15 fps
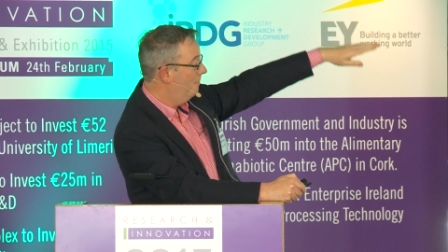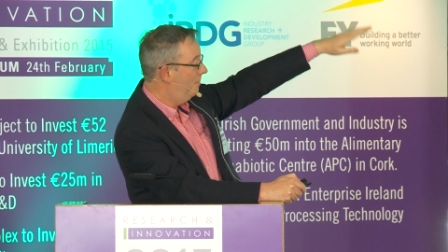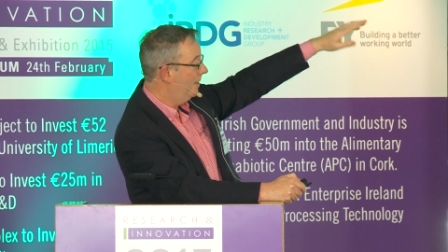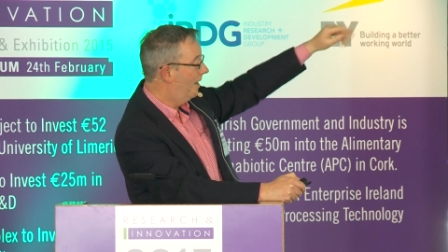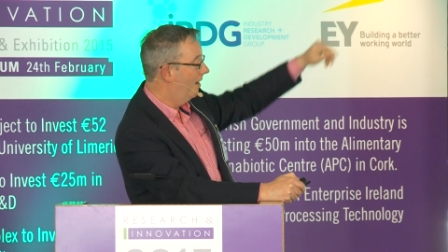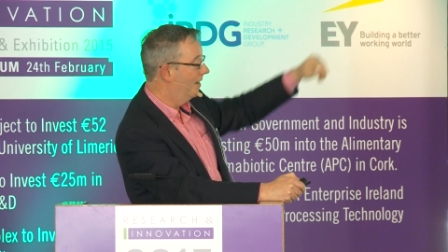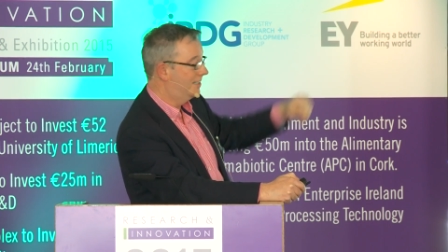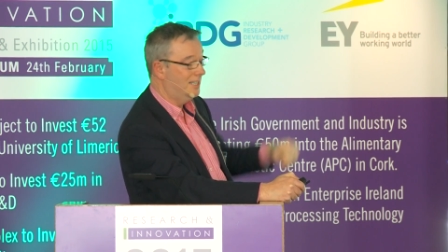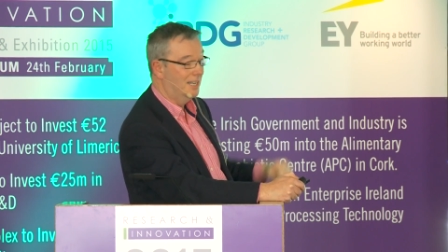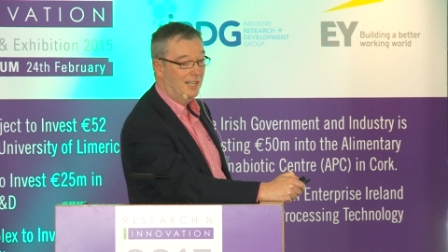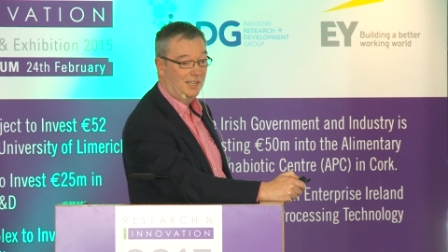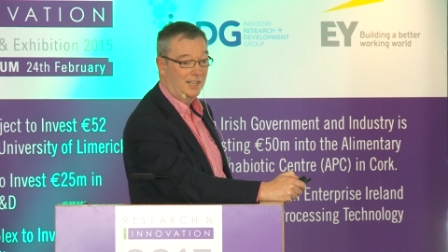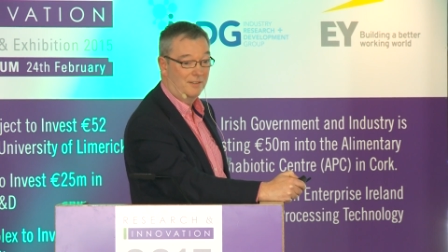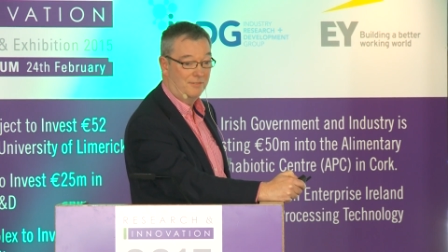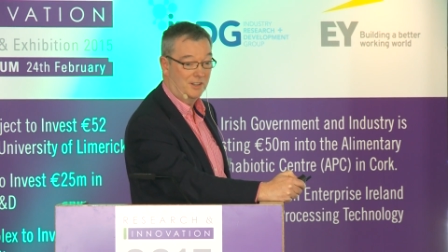because
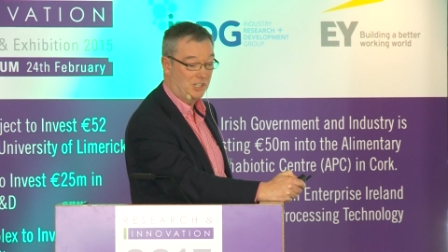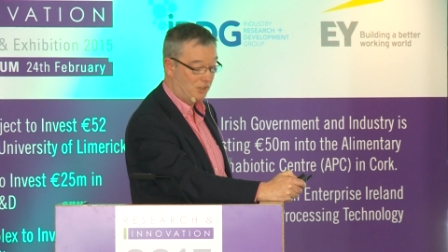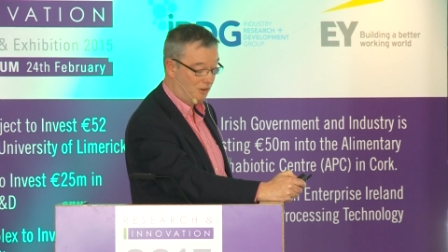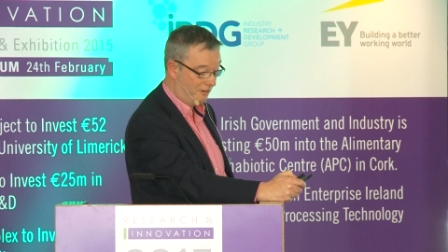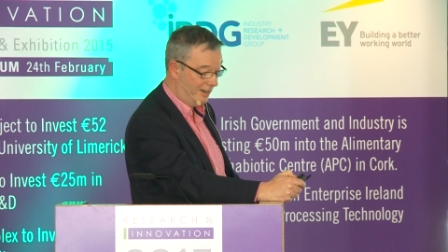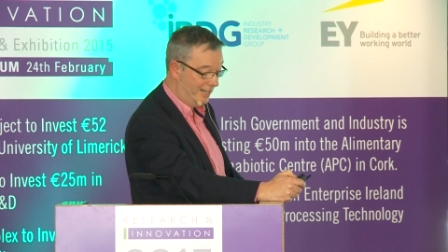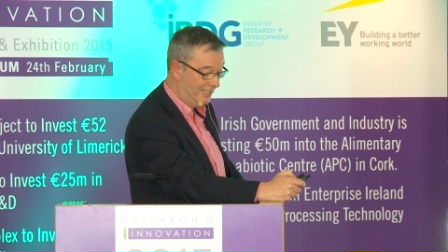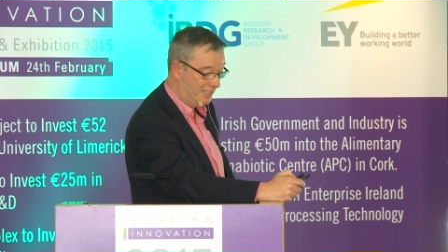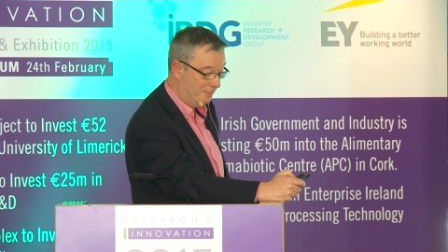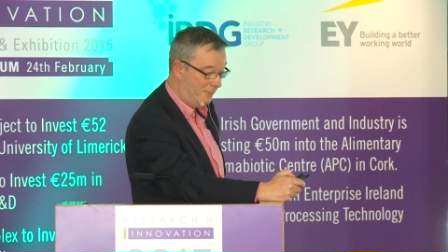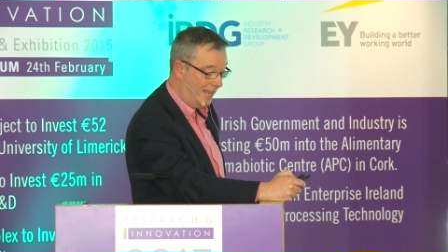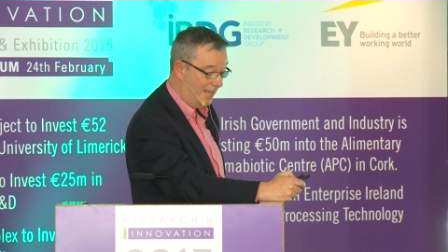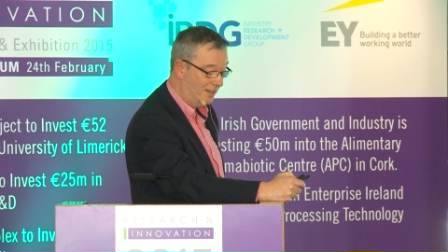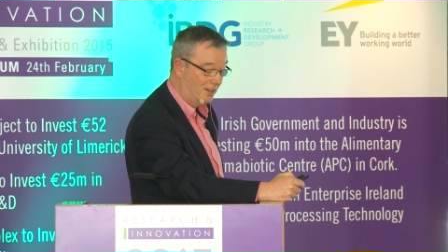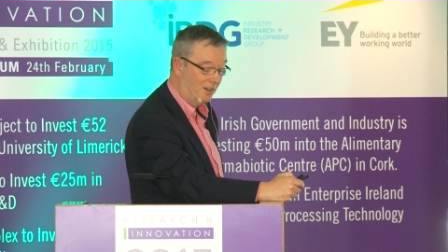the visionaries
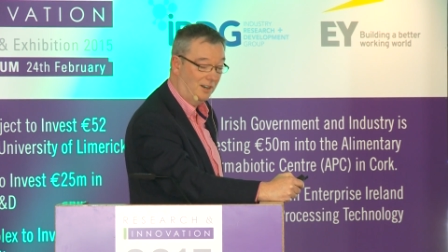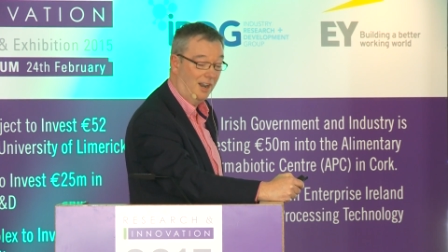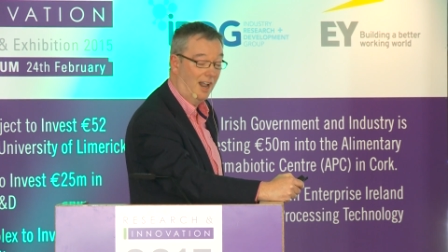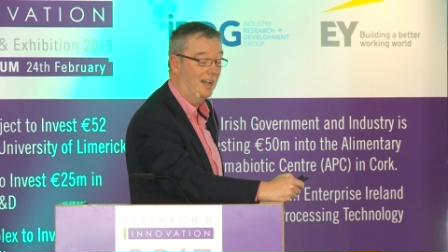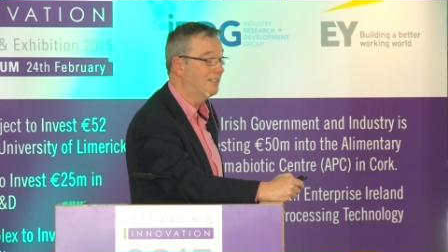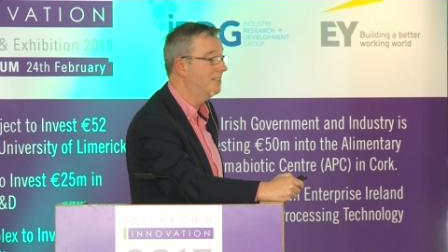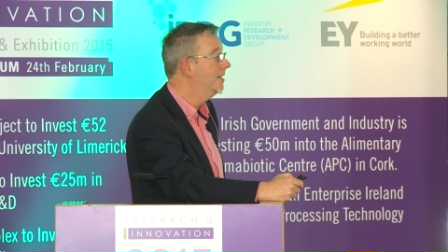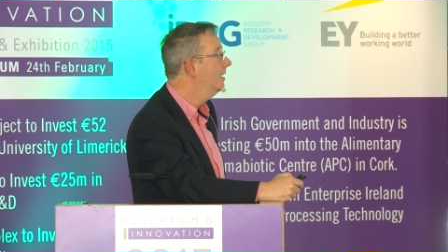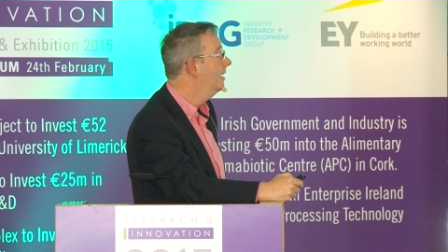depend on that.